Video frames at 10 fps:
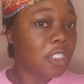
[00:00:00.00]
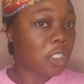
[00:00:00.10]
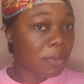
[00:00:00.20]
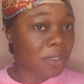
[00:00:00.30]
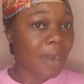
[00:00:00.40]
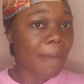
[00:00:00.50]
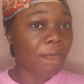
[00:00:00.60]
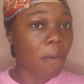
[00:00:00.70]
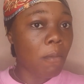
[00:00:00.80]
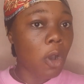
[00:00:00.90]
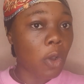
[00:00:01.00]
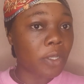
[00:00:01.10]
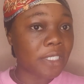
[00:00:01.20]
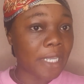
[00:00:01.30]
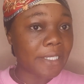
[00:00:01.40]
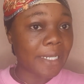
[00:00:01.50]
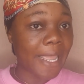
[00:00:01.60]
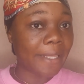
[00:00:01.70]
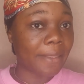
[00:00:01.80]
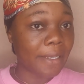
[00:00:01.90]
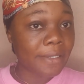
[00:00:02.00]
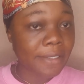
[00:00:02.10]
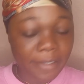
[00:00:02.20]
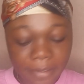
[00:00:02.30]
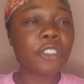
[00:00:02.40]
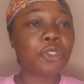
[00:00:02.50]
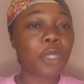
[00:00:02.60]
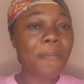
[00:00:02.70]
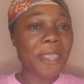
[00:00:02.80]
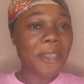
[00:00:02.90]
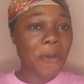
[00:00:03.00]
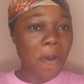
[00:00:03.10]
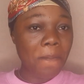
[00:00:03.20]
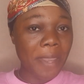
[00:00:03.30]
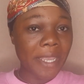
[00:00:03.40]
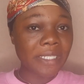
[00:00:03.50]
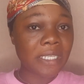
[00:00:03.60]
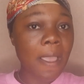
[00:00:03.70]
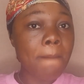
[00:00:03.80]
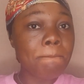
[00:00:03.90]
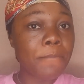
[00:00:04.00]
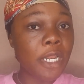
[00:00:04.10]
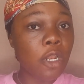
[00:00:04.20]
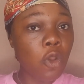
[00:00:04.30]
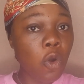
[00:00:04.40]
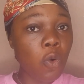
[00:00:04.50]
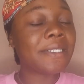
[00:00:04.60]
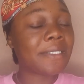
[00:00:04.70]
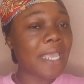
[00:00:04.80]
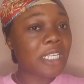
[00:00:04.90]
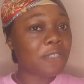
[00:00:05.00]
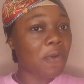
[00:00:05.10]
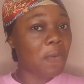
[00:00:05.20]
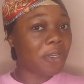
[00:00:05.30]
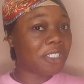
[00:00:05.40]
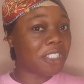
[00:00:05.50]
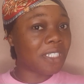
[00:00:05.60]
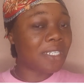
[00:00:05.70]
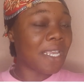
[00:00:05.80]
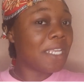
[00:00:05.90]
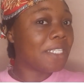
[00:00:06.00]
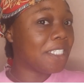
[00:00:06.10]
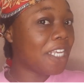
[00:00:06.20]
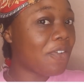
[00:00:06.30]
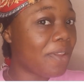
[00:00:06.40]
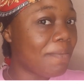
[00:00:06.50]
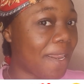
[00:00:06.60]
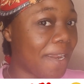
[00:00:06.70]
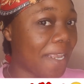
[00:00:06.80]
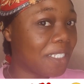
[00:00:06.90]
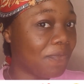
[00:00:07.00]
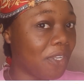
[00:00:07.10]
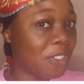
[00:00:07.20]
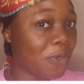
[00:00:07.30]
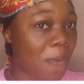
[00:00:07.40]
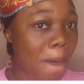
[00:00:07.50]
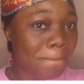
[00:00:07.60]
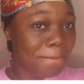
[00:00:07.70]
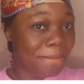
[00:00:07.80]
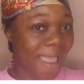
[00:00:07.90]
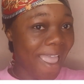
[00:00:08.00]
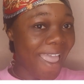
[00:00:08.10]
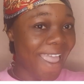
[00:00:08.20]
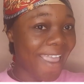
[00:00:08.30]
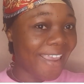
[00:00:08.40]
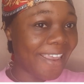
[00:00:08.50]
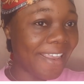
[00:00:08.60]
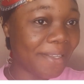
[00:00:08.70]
subscribe for more content like this, and drop a comment below. Thanks for watching. See you in my next video. Bye.